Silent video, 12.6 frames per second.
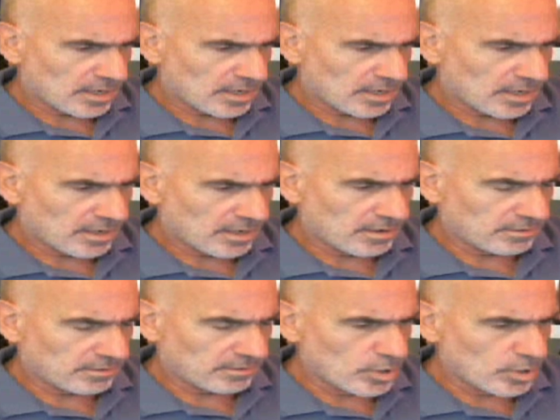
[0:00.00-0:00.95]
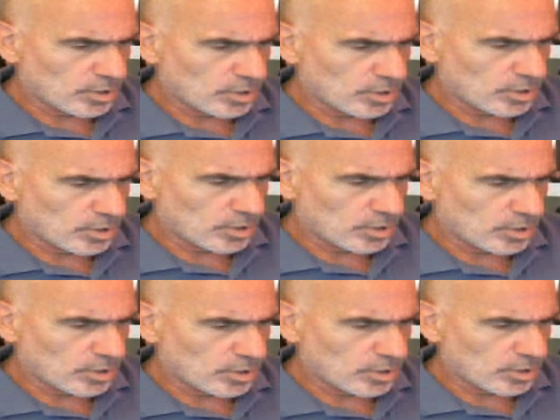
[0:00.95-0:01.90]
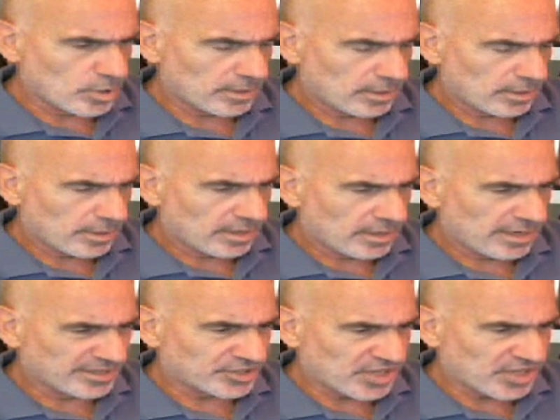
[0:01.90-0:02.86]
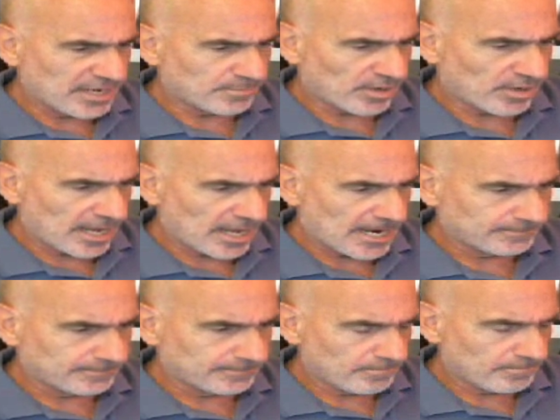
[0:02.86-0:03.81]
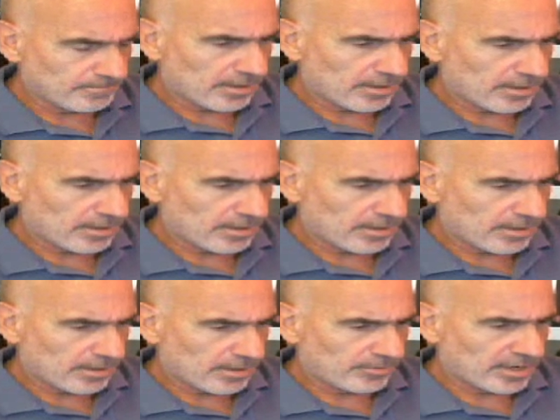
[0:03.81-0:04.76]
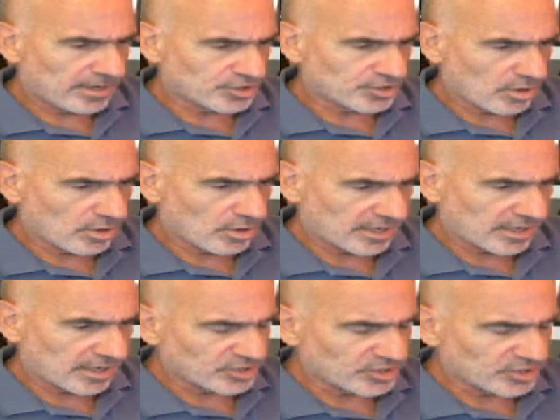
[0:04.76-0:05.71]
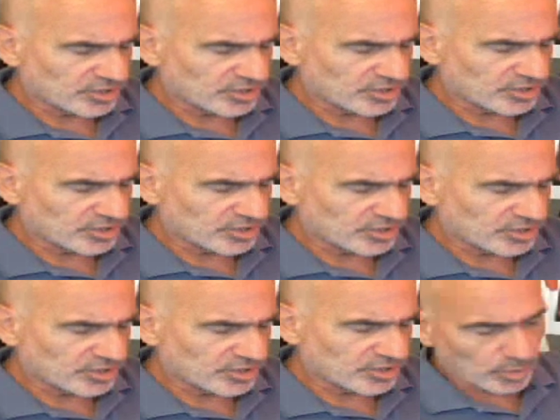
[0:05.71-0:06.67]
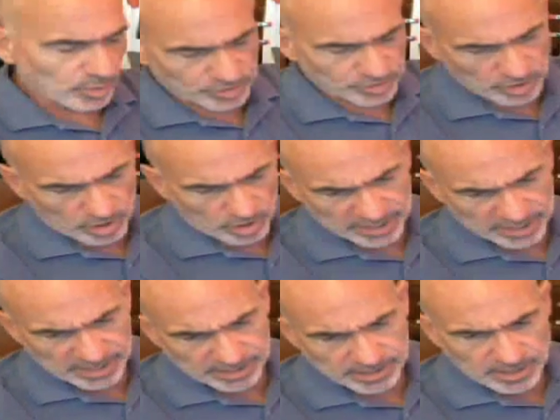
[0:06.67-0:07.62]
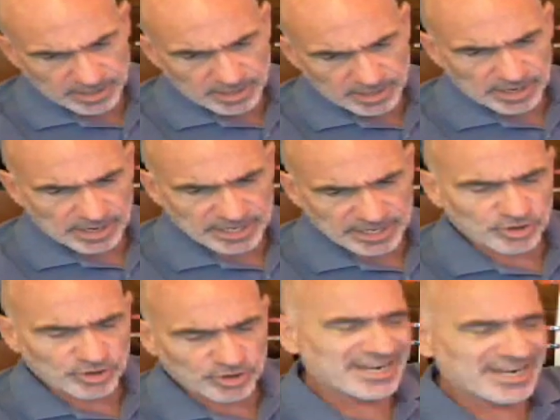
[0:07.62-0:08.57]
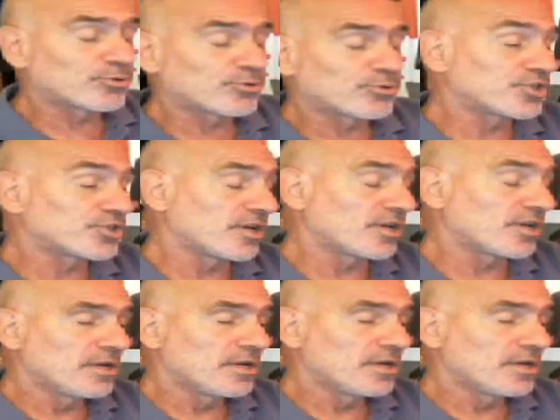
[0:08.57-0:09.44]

uh, new estate planning. And uh, so I gave Barry a call. And as we were talking, uh, he took an interest in